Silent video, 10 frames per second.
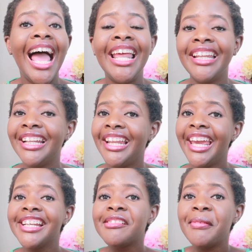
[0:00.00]
And the
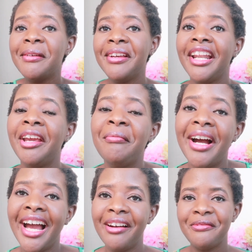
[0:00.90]
next baby name
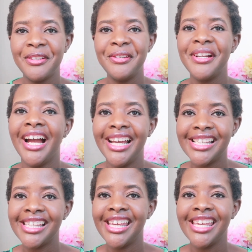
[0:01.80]
I have for you
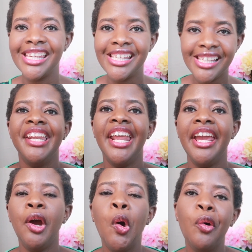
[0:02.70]
guys is
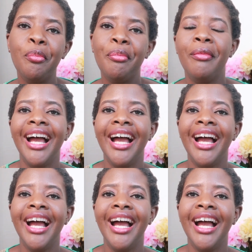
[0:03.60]
Nahom,